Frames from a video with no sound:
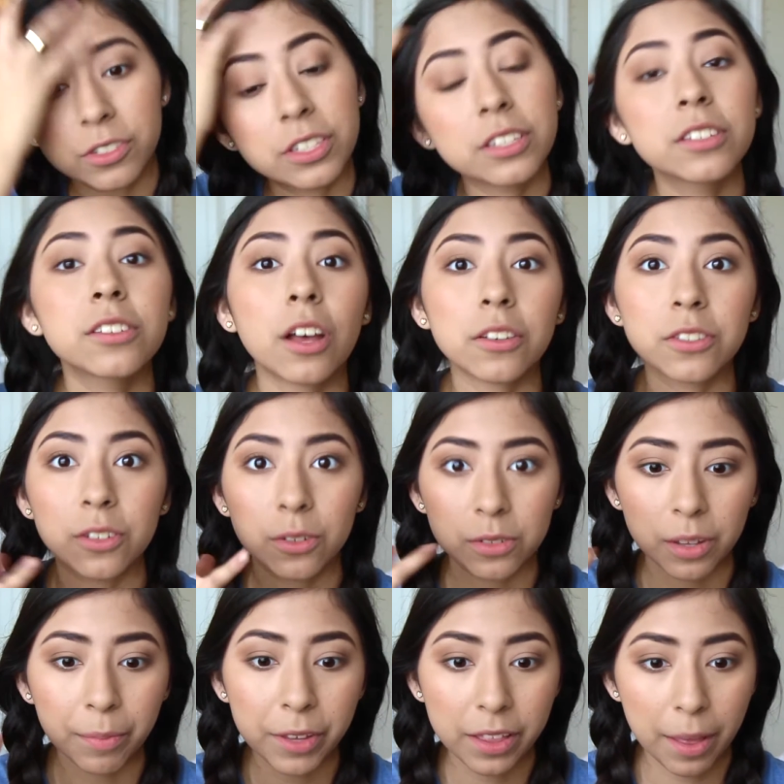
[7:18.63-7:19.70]
This is also
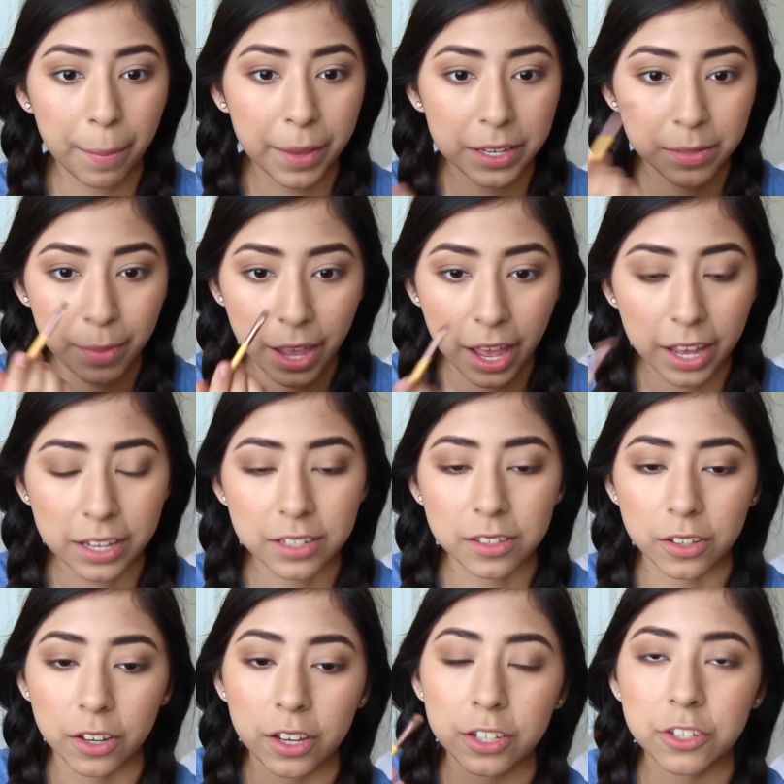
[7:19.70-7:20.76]
something that makes my eyes
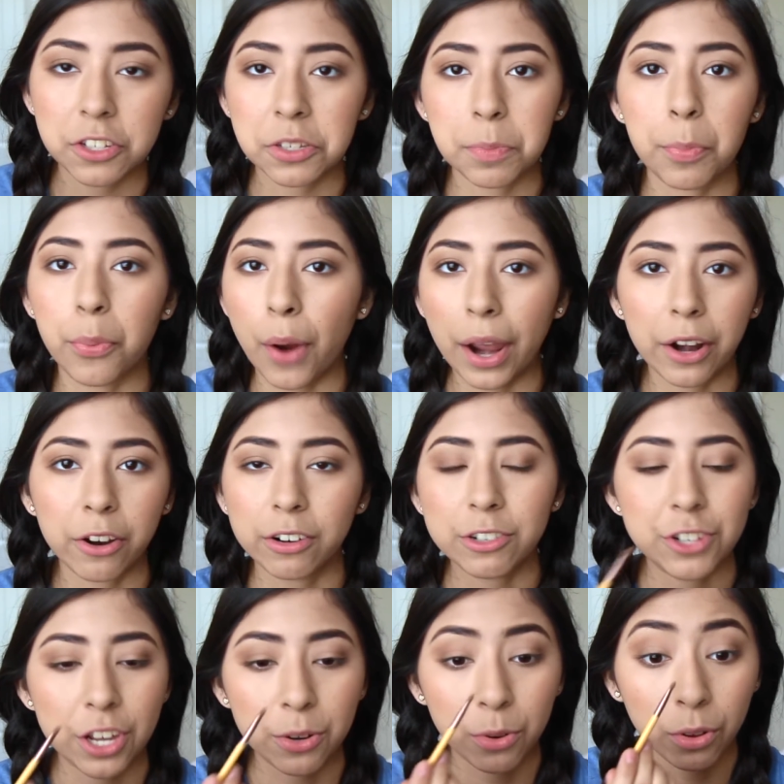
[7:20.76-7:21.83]
look just brighter in
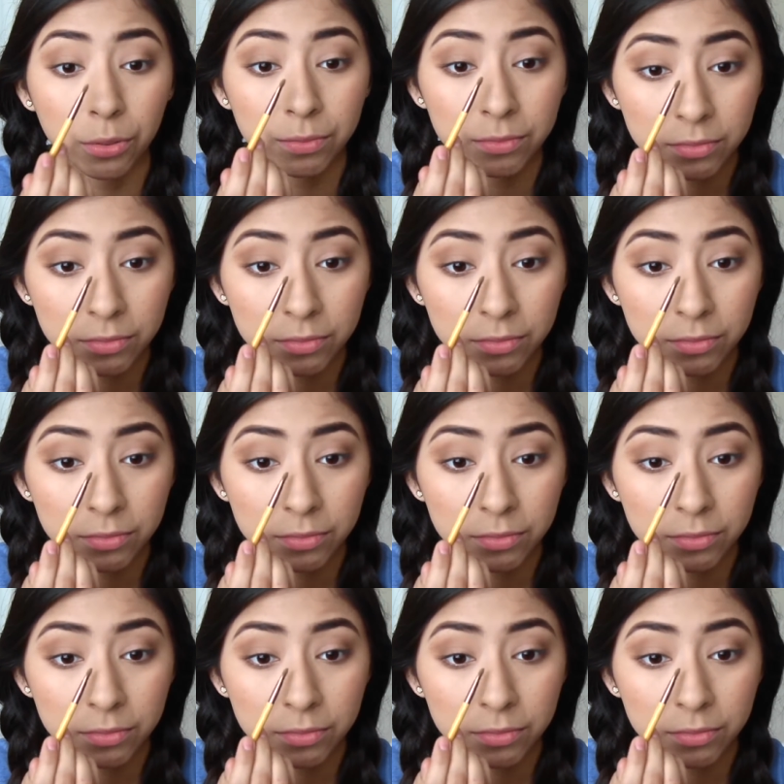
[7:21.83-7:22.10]
general.